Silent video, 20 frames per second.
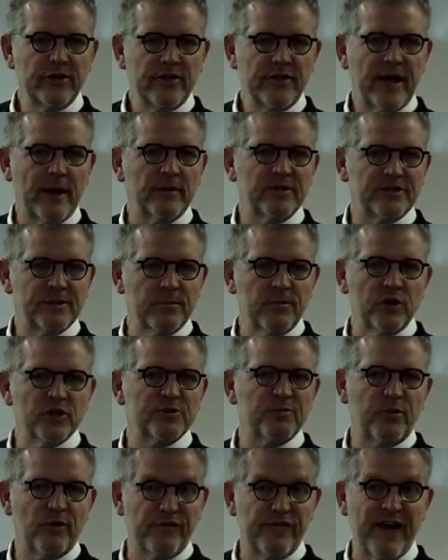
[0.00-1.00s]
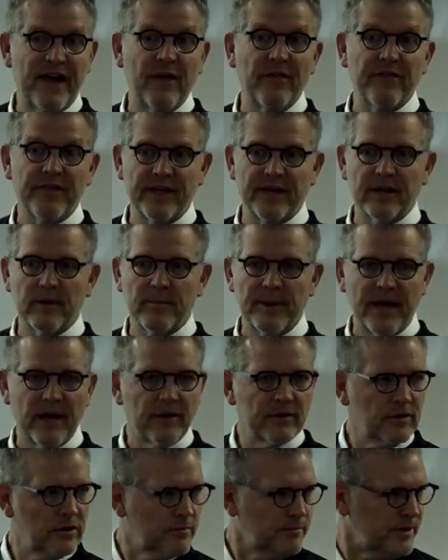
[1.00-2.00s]
that was the most profound thing
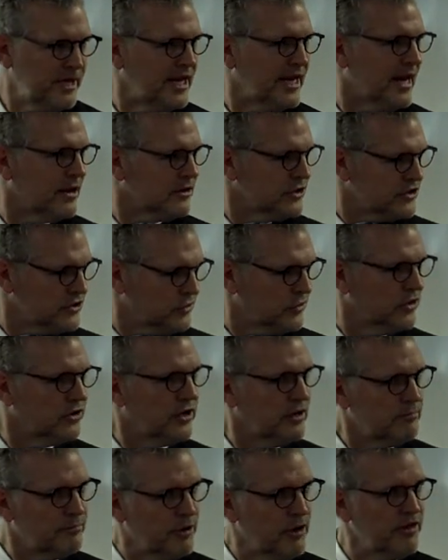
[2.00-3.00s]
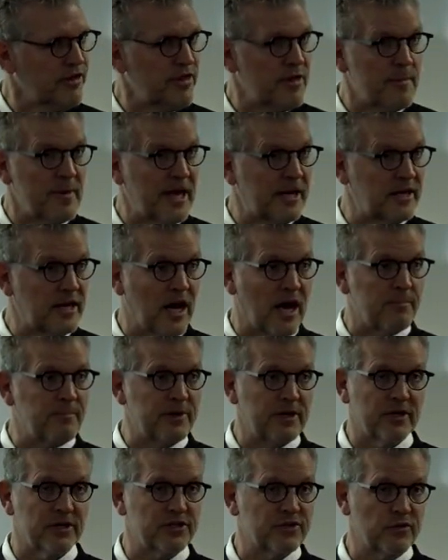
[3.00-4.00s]
about being out on tour. And both of them had not
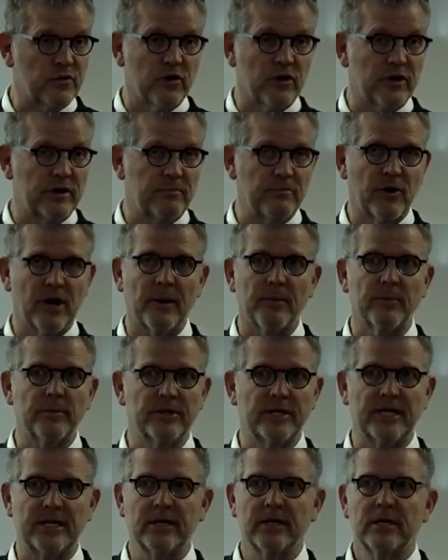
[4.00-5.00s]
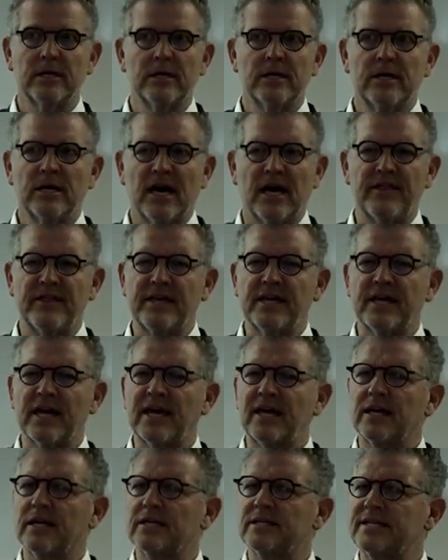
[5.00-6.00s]
been on tour in probably, I think,
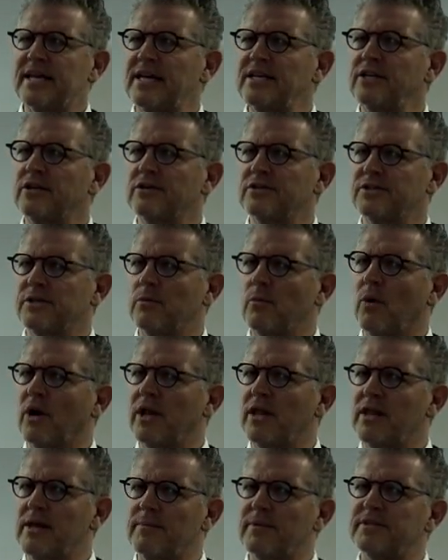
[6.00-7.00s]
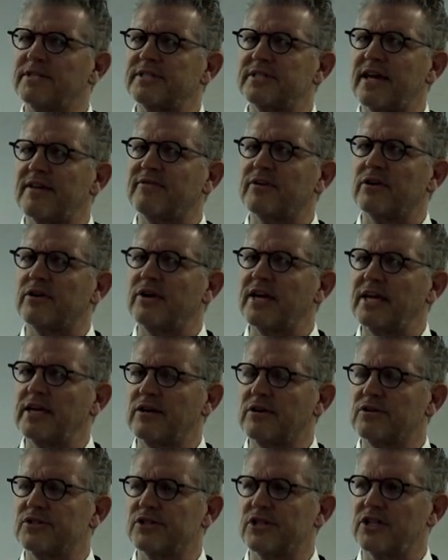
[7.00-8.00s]
10 years in one of them and seven or eight
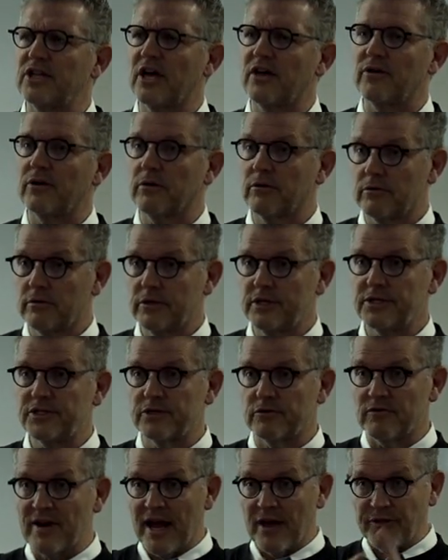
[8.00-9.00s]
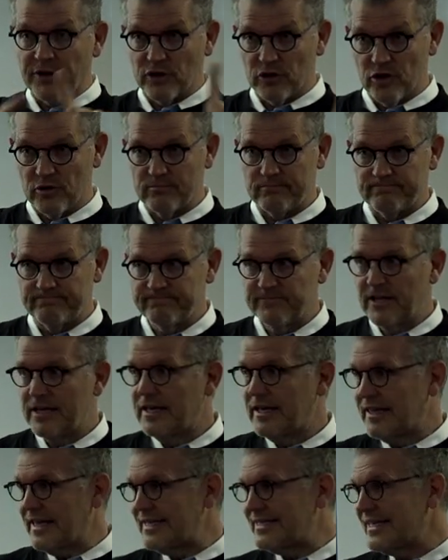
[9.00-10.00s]
years in the other. This is around the globe.
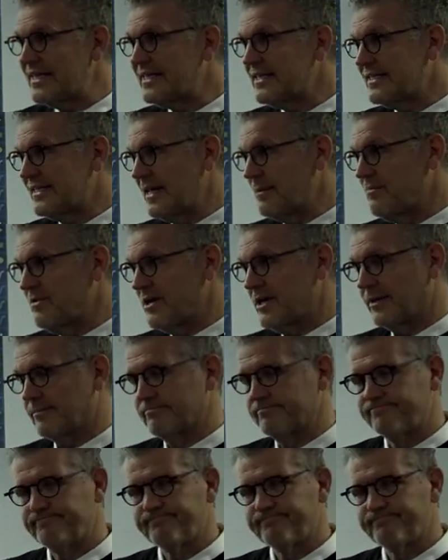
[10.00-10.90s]
And they said the same thing.